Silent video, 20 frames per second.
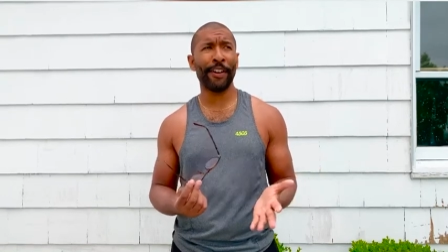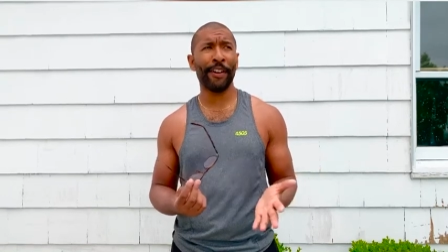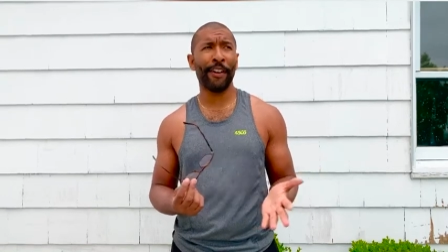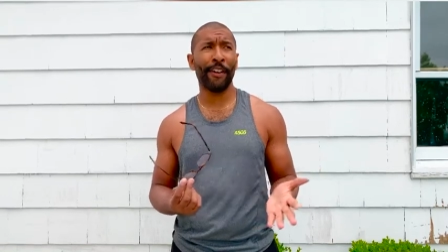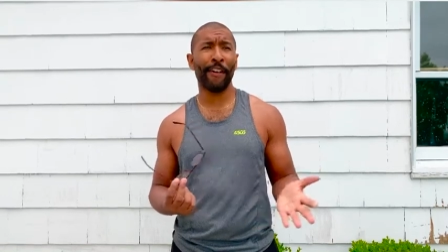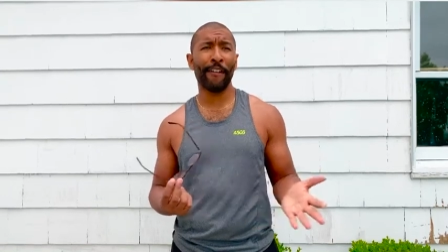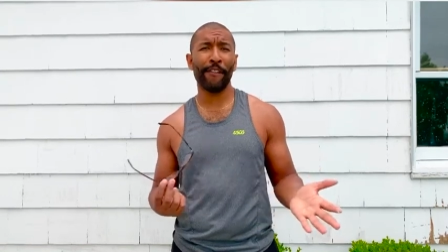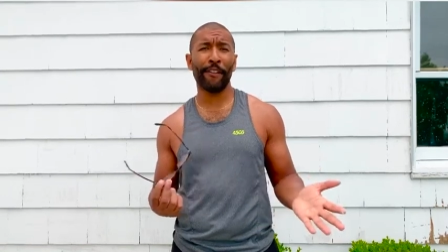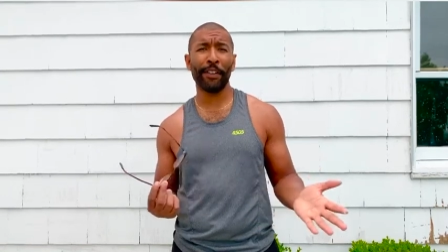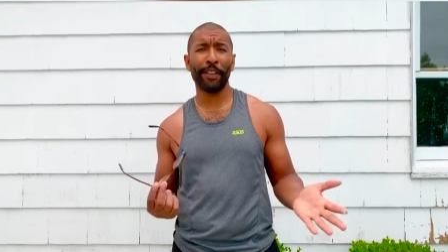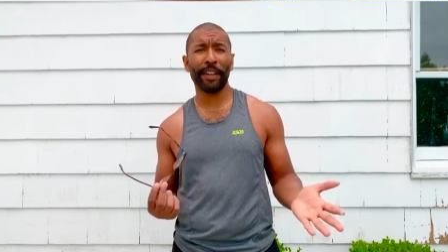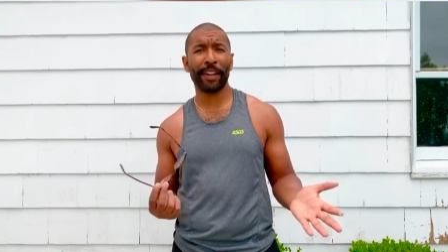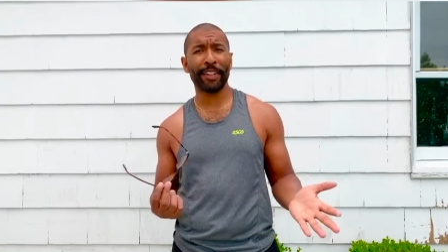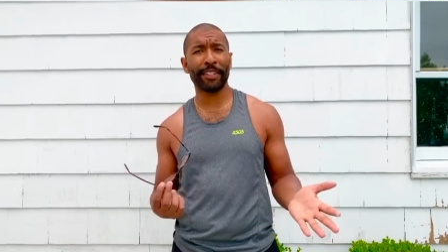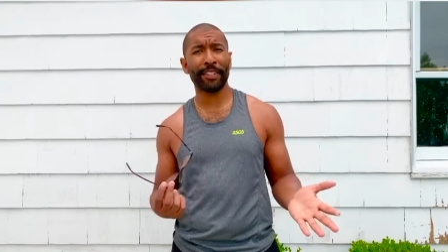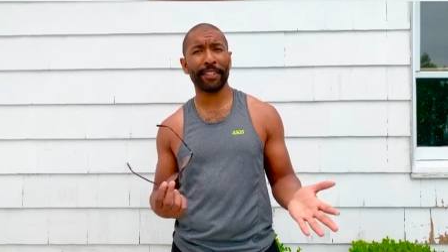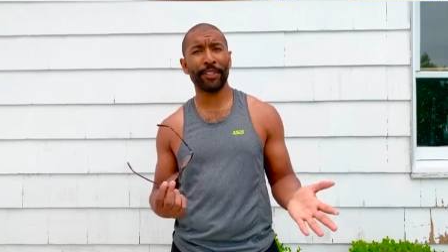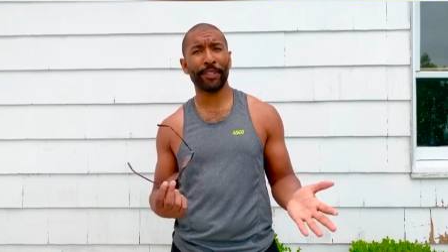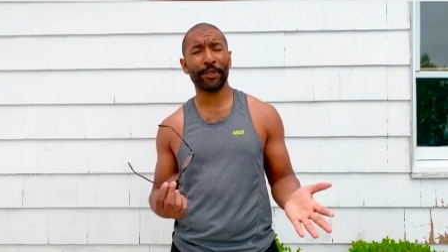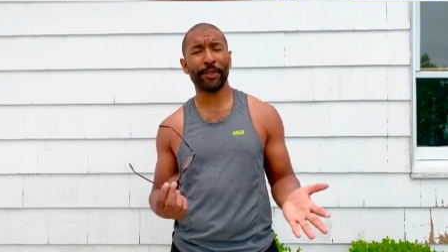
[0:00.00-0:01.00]
Hopefully you guys
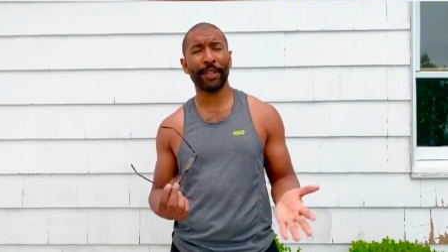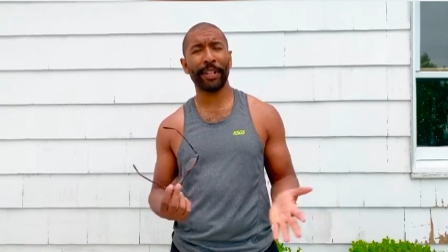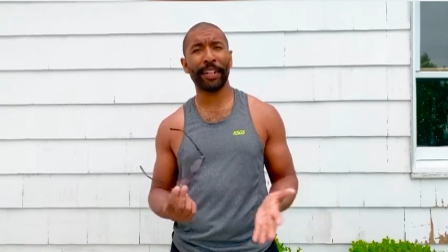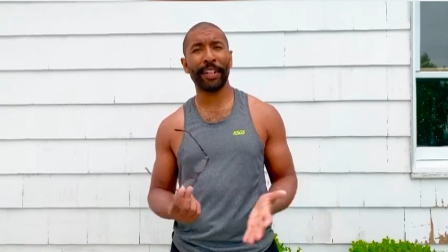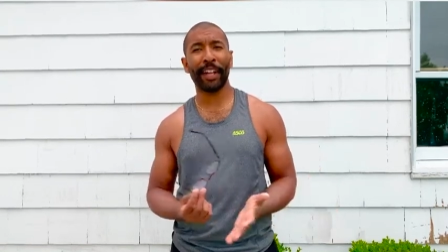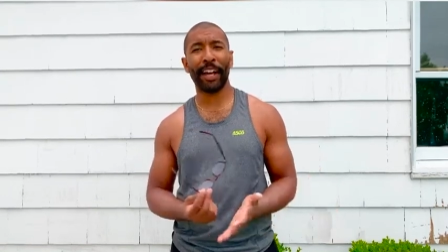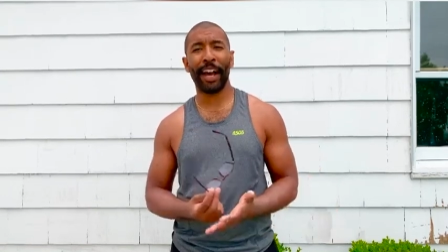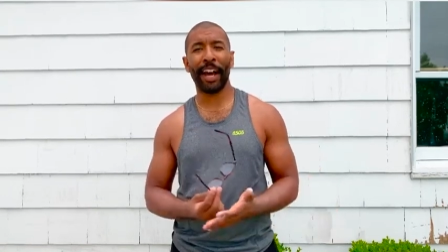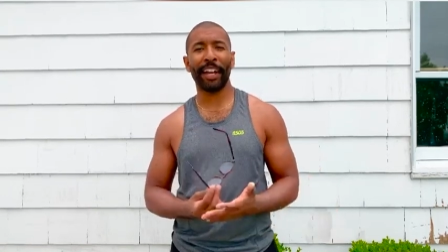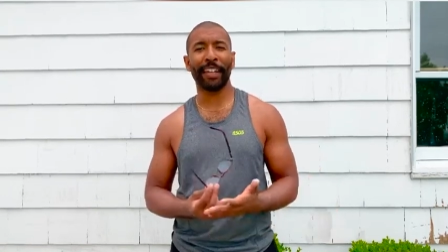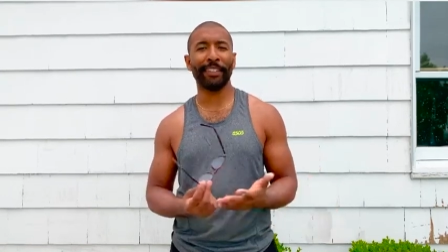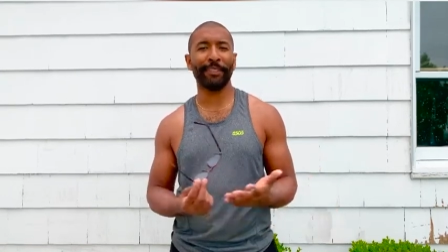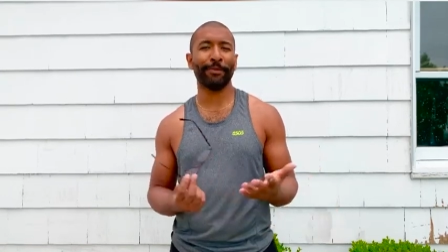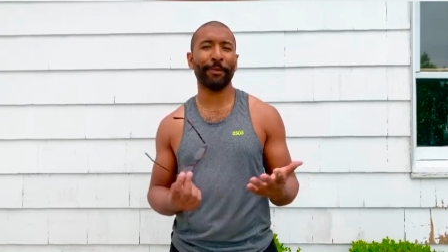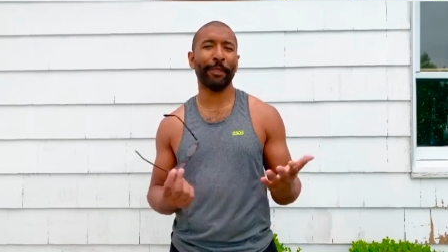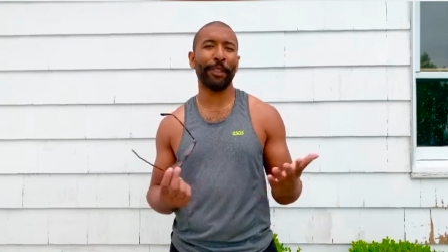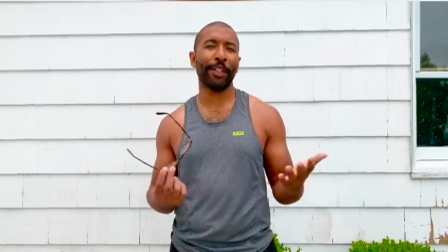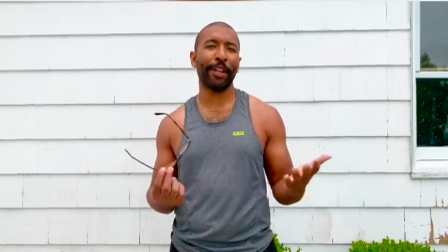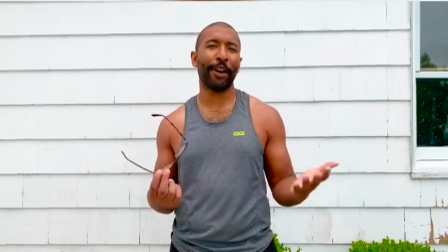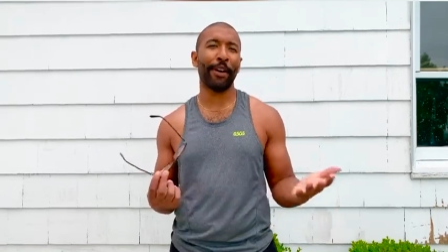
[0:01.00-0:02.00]
enjoyed it. I,
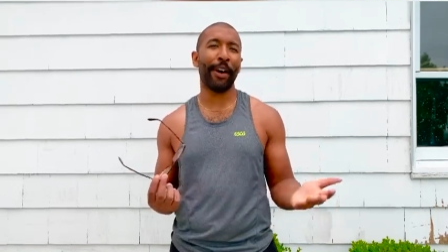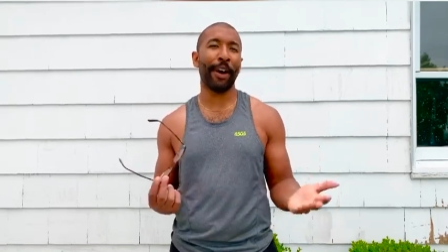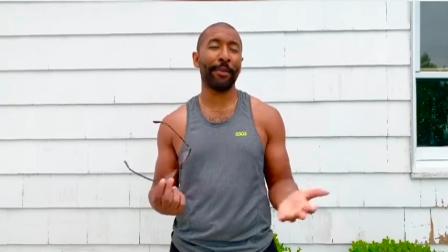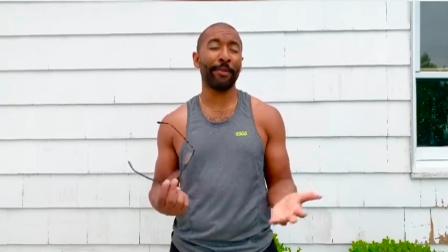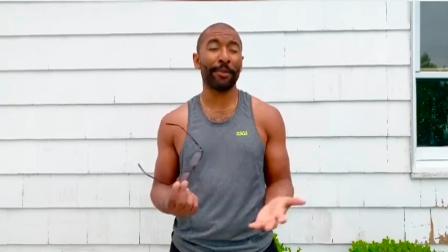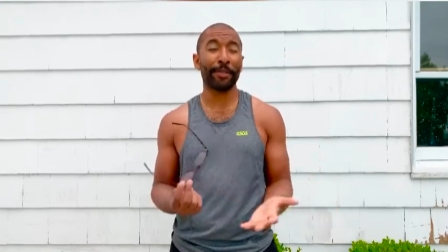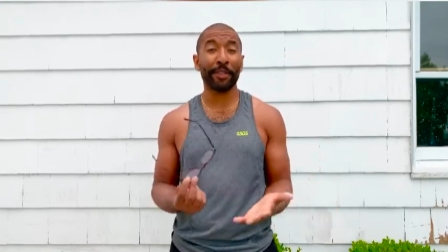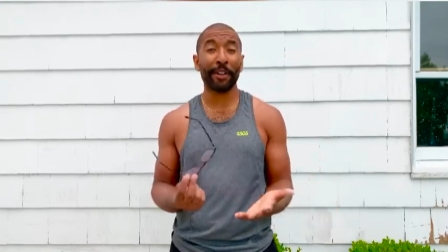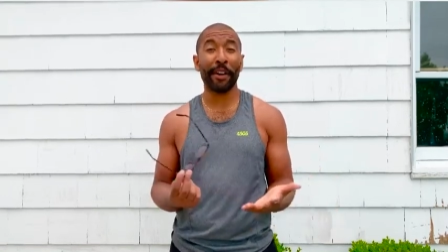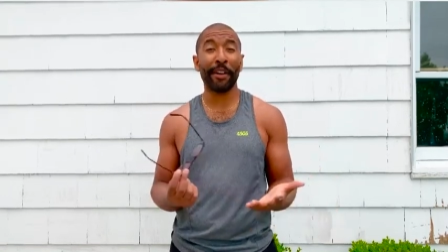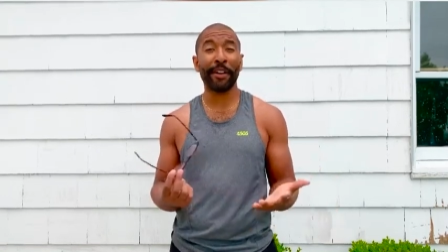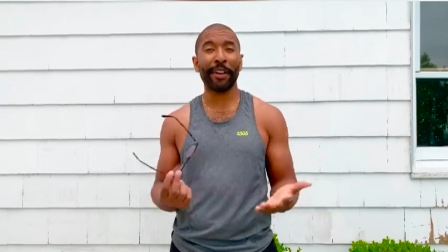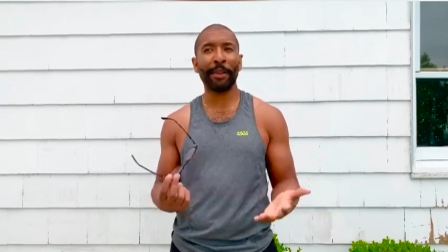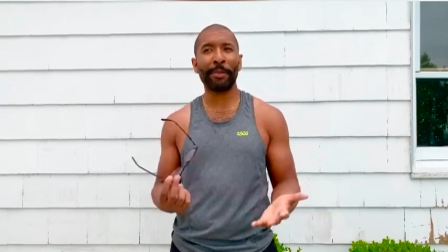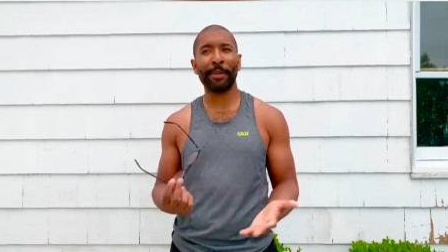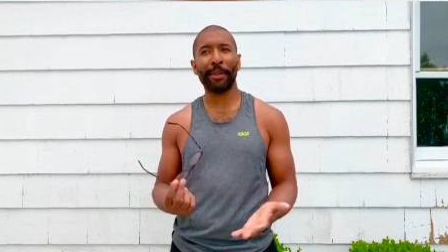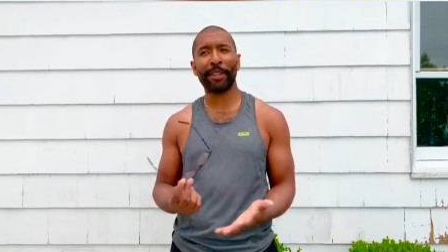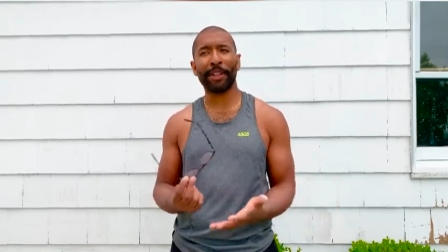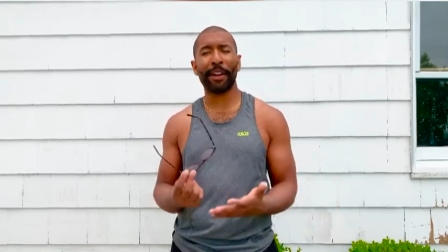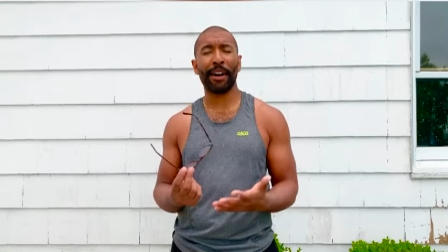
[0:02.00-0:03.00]
you know, I'm sorry
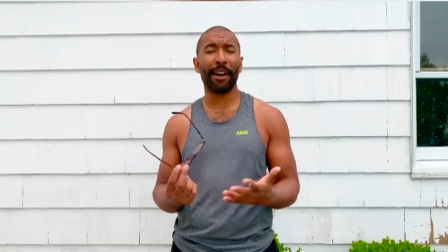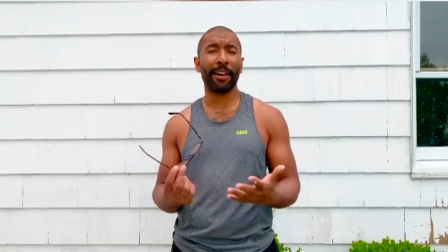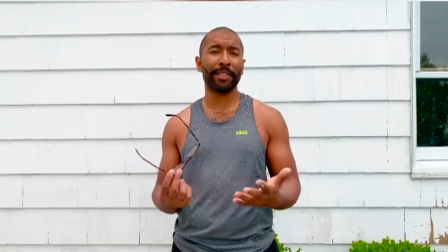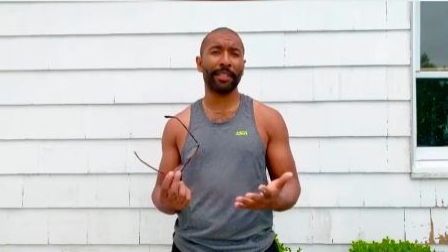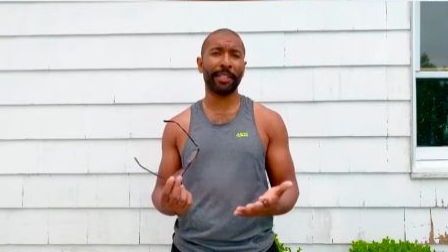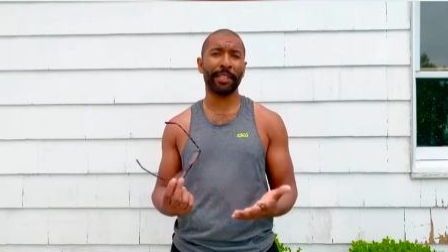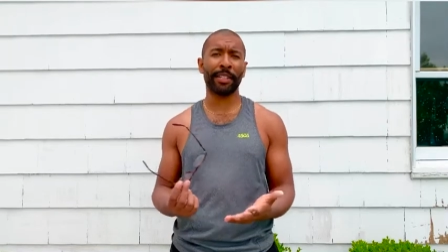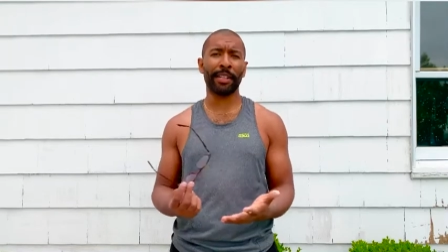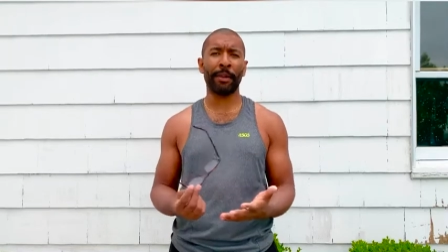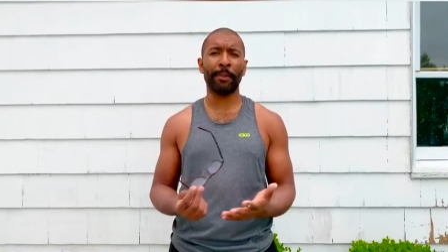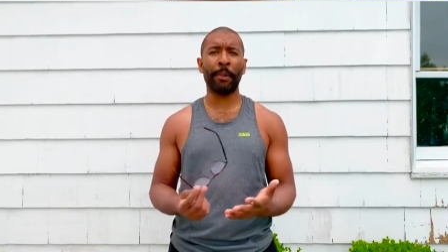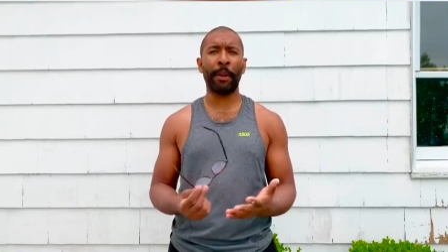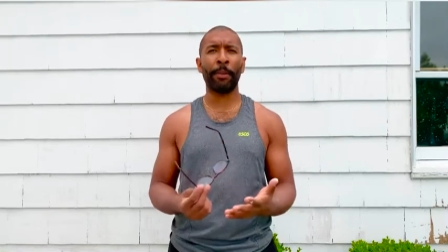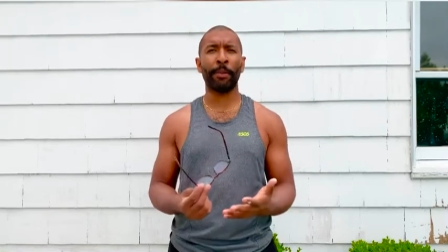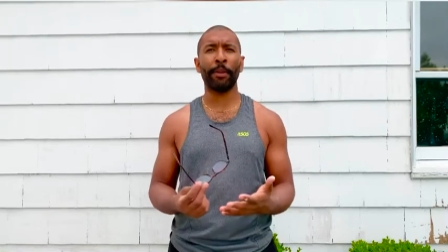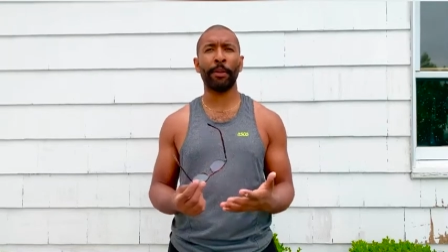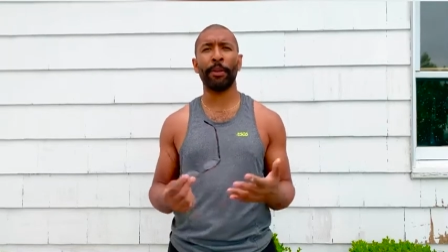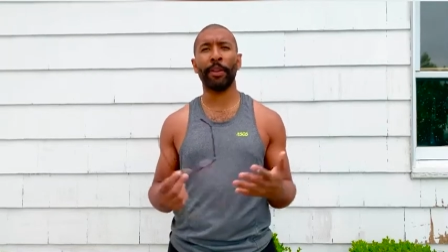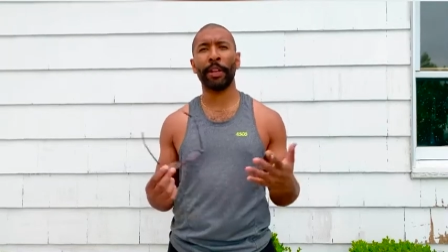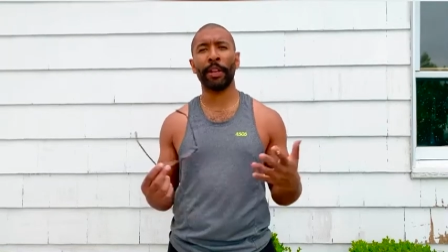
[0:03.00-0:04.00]
about the content that I'm
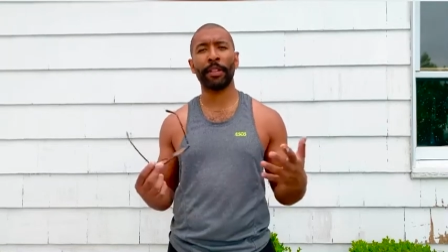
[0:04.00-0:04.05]
uploading.